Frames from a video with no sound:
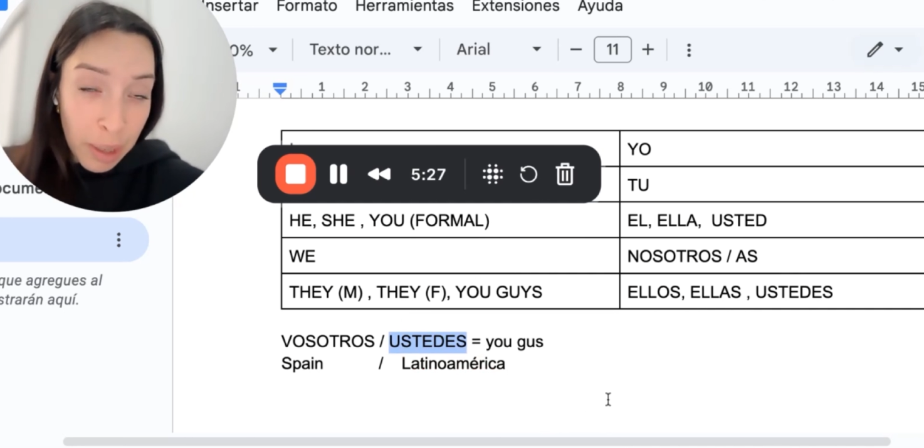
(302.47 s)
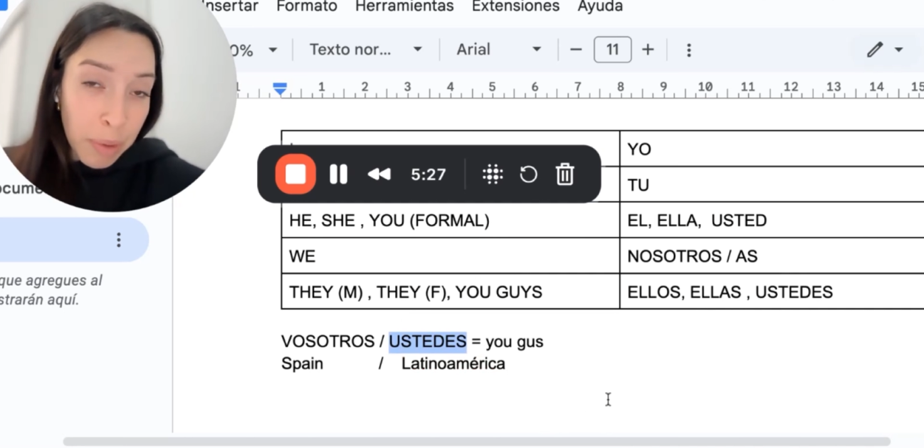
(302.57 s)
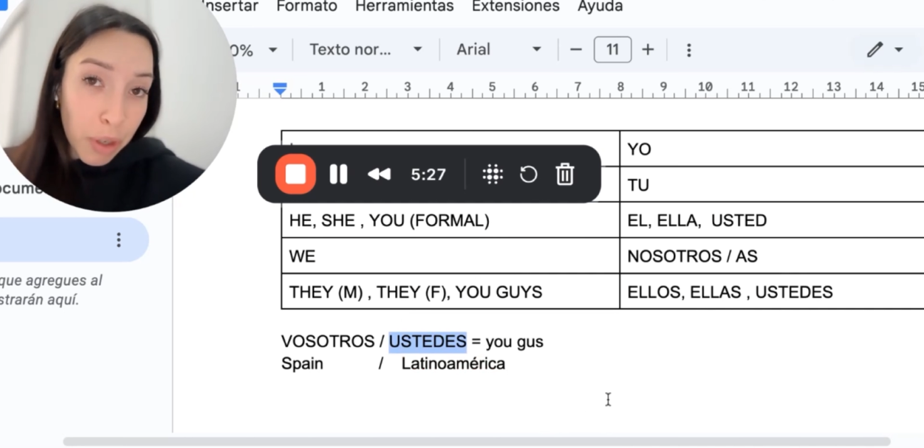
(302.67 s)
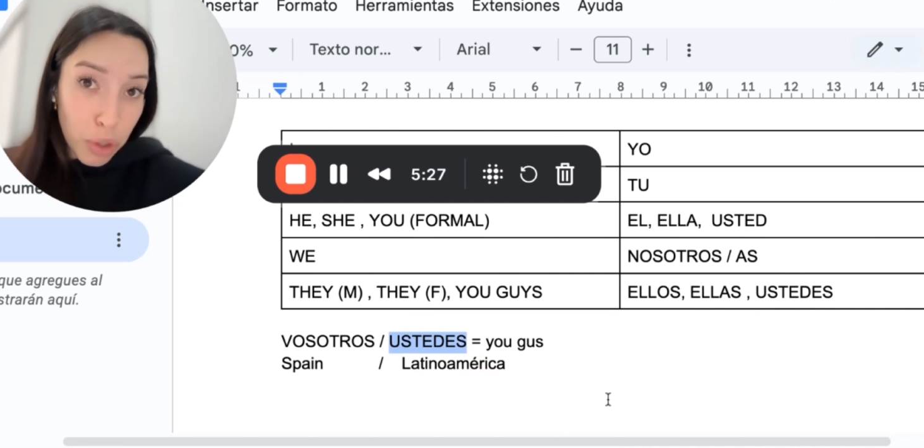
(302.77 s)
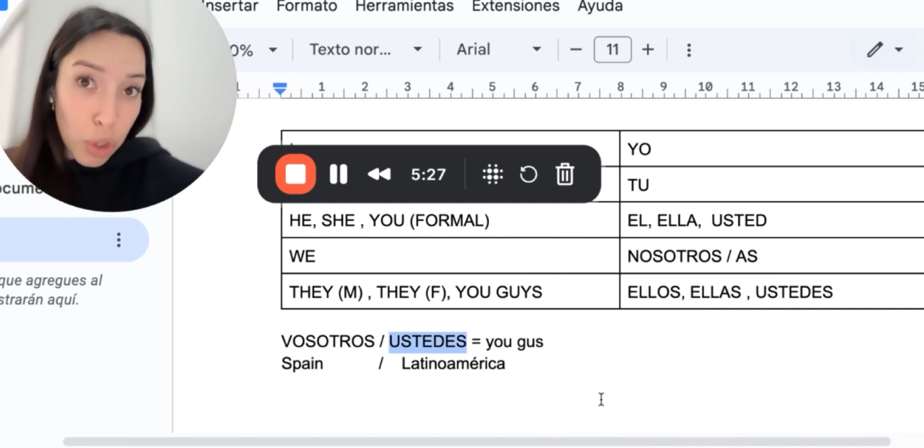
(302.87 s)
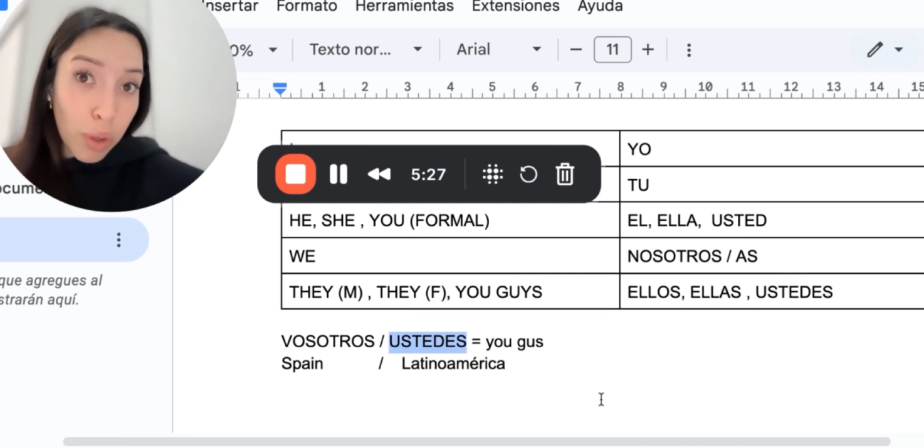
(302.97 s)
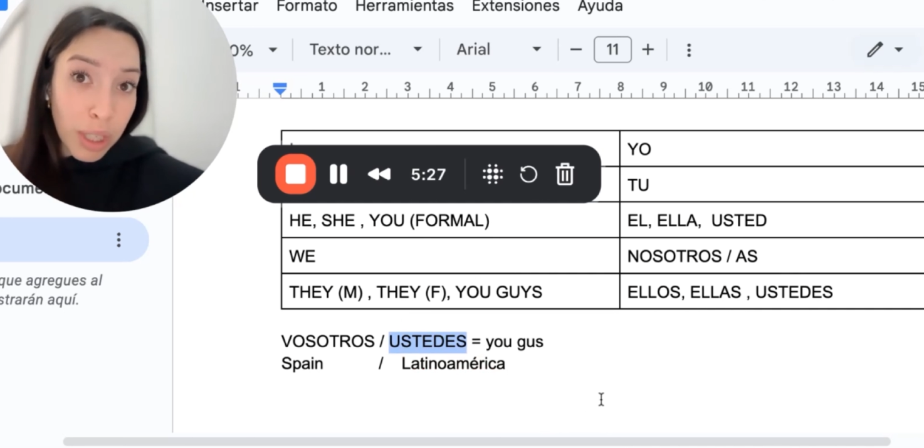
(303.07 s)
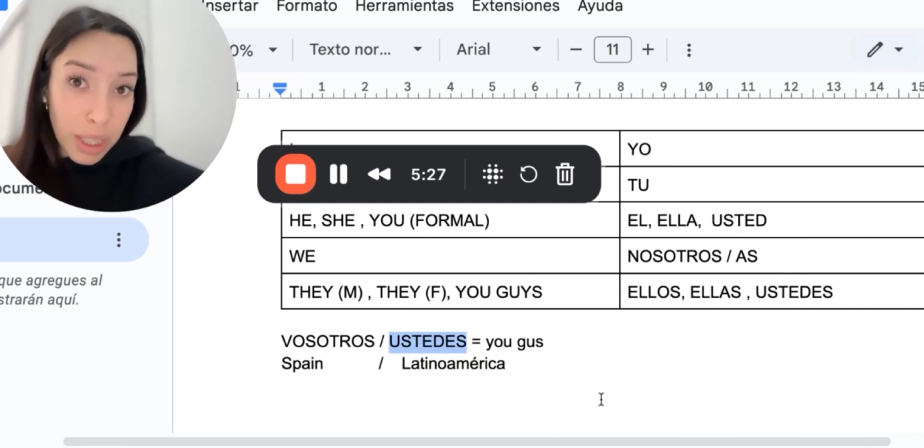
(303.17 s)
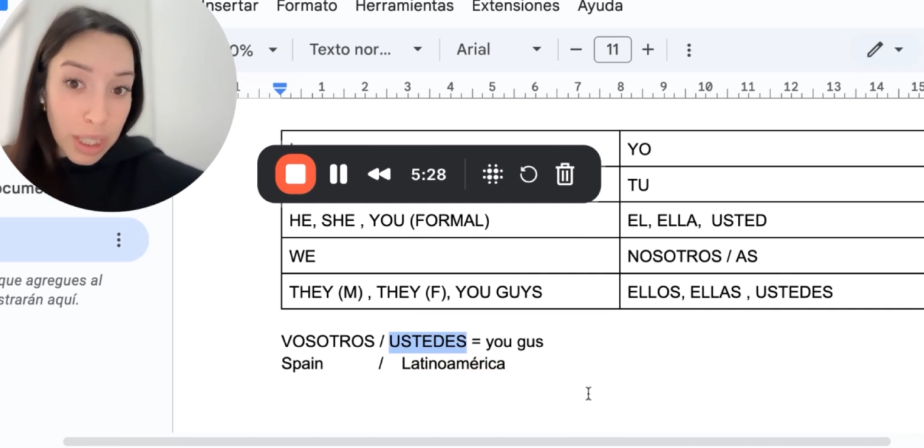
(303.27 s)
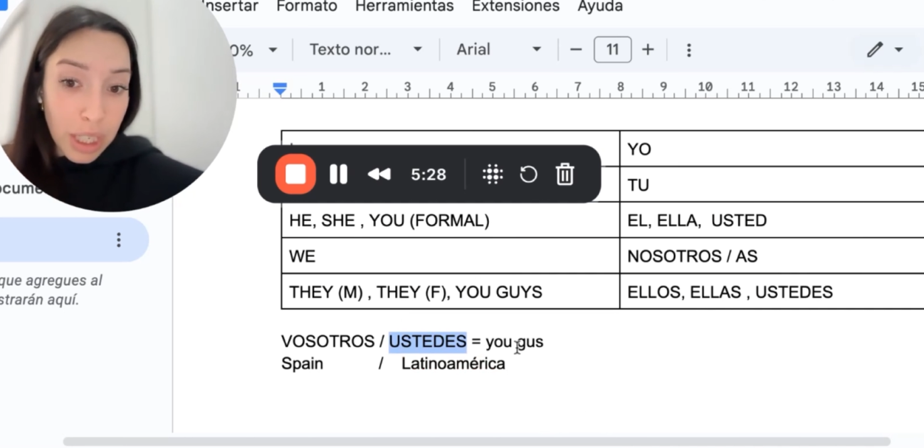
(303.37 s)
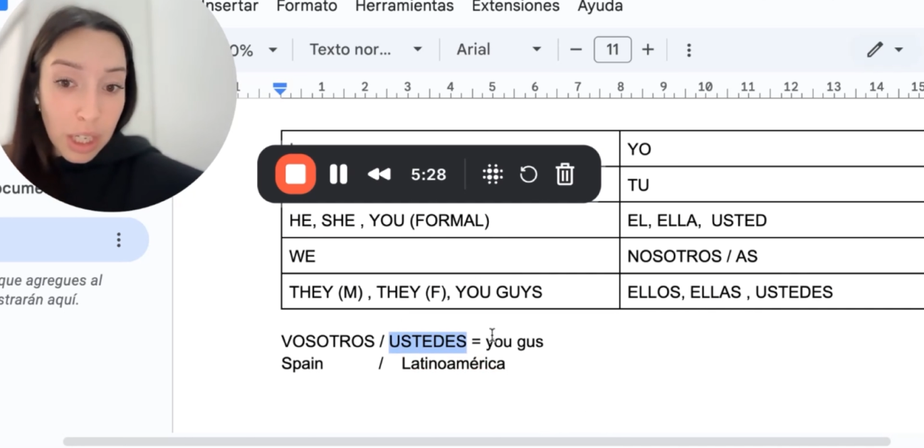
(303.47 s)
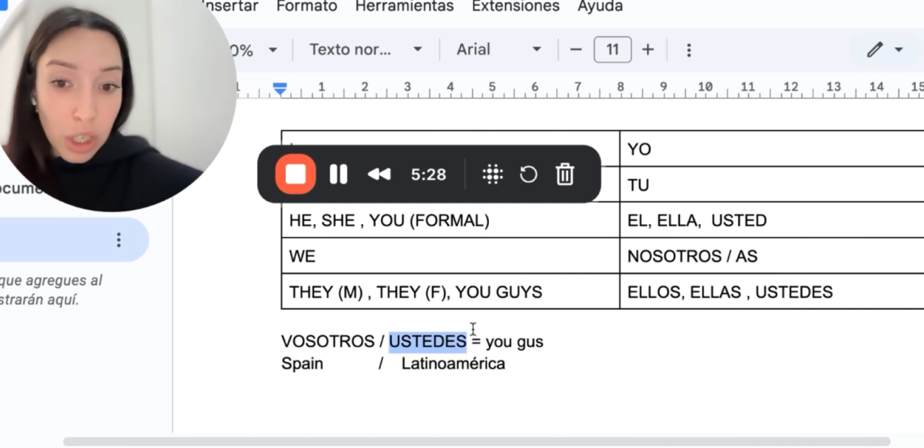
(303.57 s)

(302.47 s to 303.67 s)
because you can still